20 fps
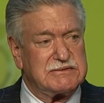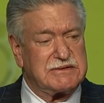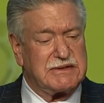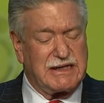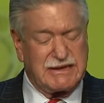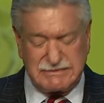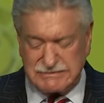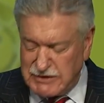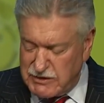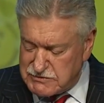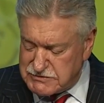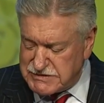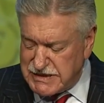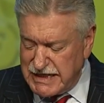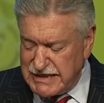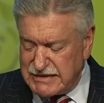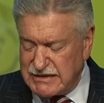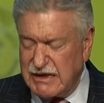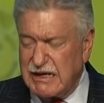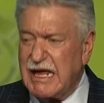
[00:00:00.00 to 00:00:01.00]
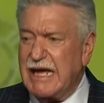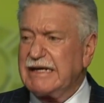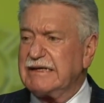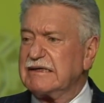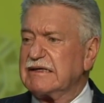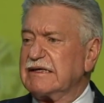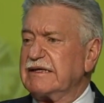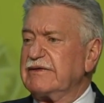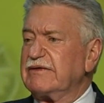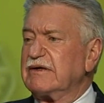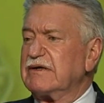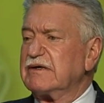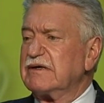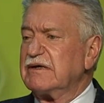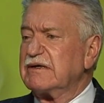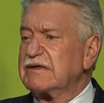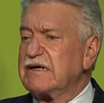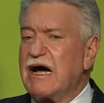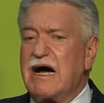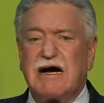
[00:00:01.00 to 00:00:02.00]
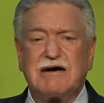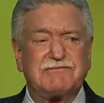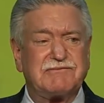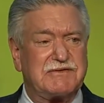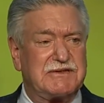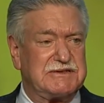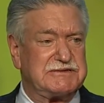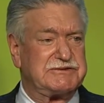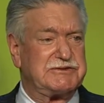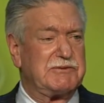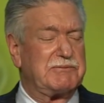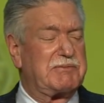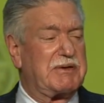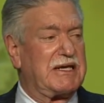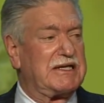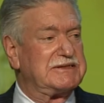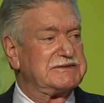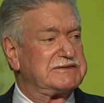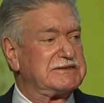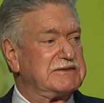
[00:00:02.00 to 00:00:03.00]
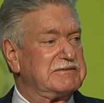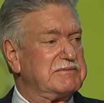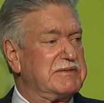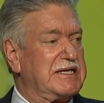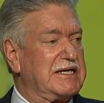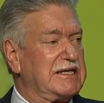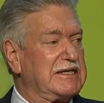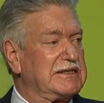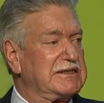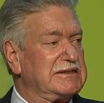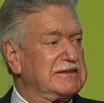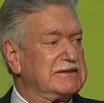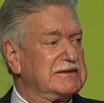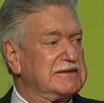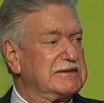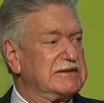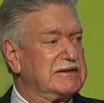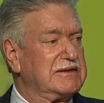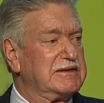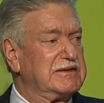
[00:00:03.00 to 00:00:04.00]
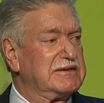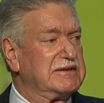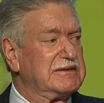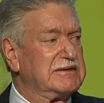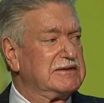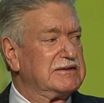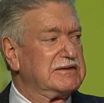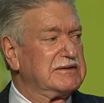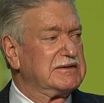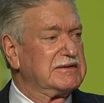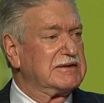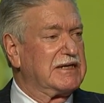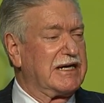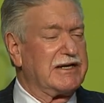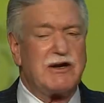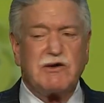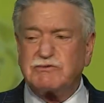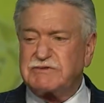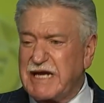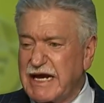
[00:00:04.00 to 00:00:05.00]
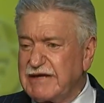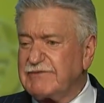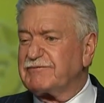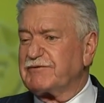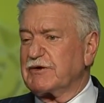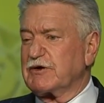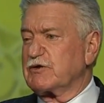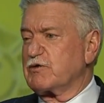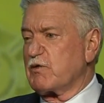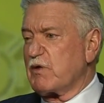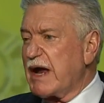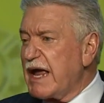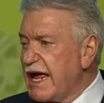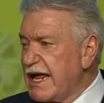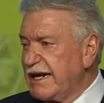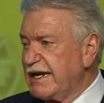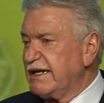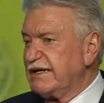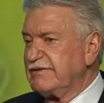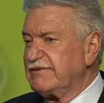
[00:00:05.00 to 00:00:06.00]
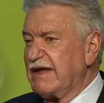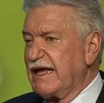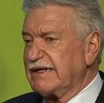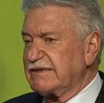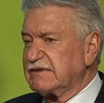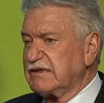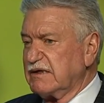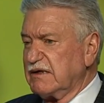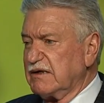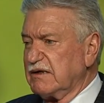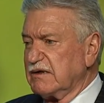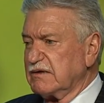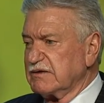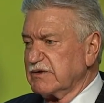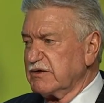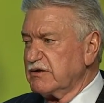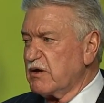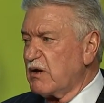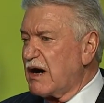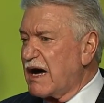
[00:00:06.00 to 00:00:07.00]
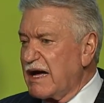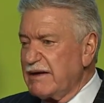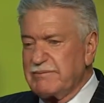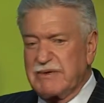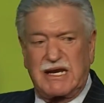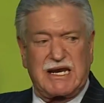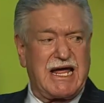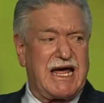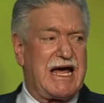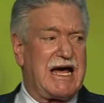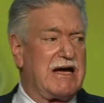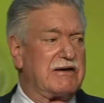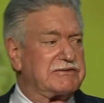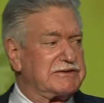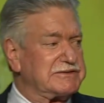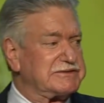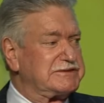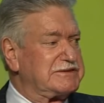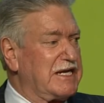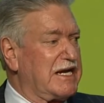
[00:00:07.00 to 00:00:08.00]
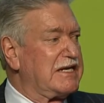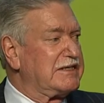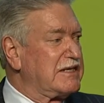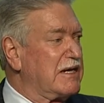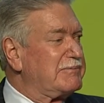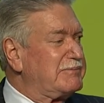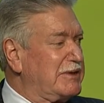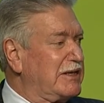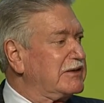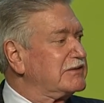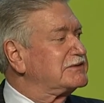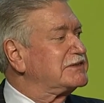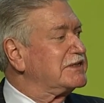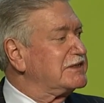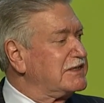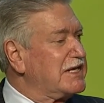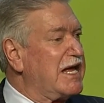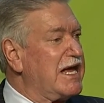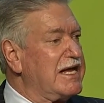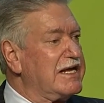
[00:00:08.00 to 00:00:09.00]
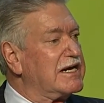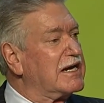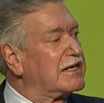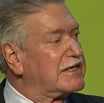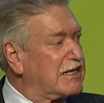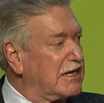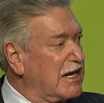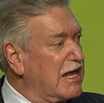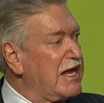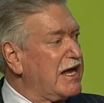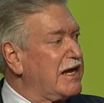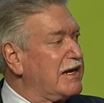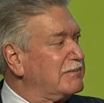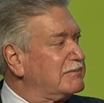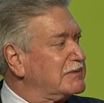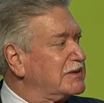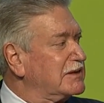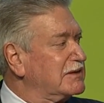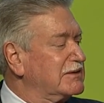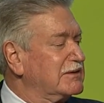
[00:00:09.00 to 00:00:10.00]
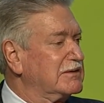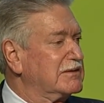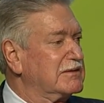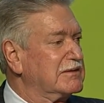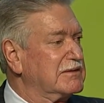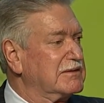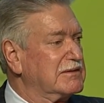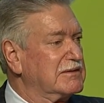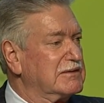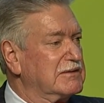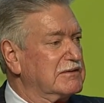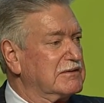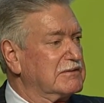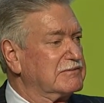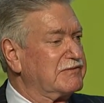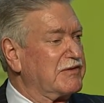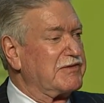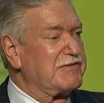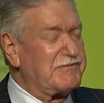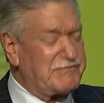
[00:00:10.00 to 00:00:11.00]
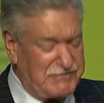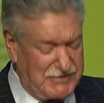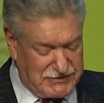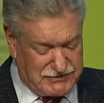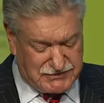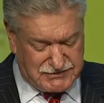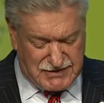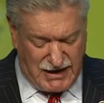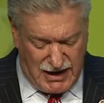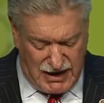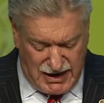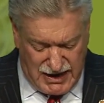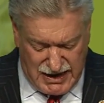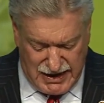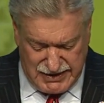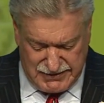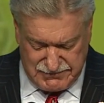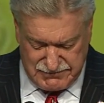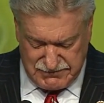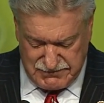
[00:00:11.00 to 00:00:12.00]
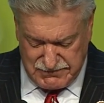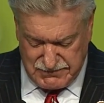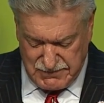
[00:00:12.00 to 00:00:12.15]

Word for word: I don't take lightly the confidence you place in me. I don't take for granted that, you know, I'm allowed to stand up here today acclaimed for the fifth time.